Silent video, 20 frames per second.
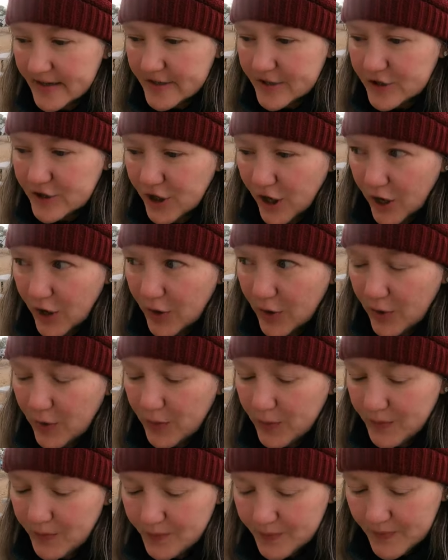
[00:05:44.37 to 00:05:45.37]
So
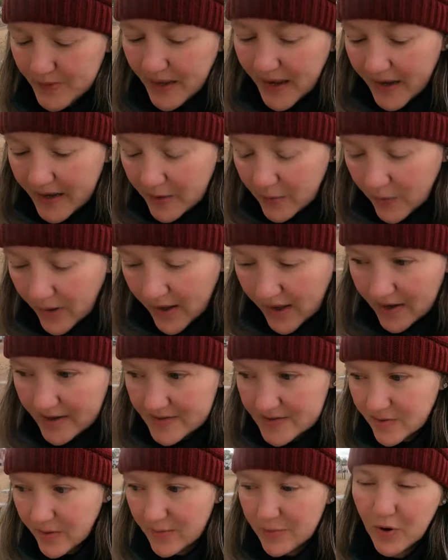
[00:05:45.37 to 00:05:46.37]
anyway,
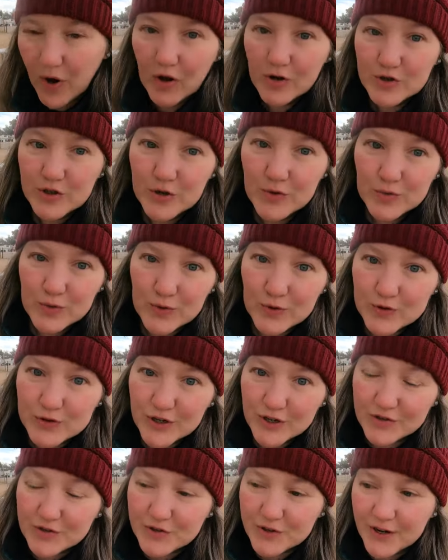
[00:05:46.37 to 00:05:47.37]
so we broke 2 rules
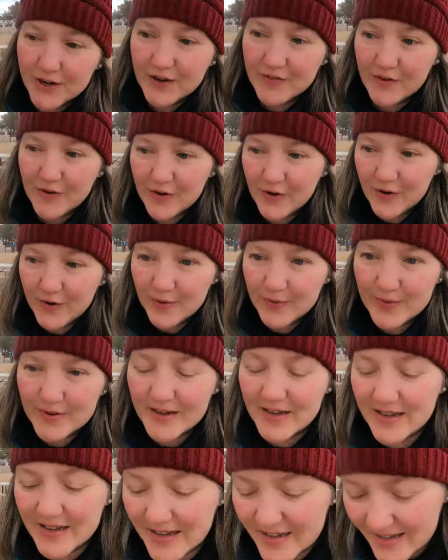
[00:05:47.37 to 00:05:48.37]
yesterday of our own.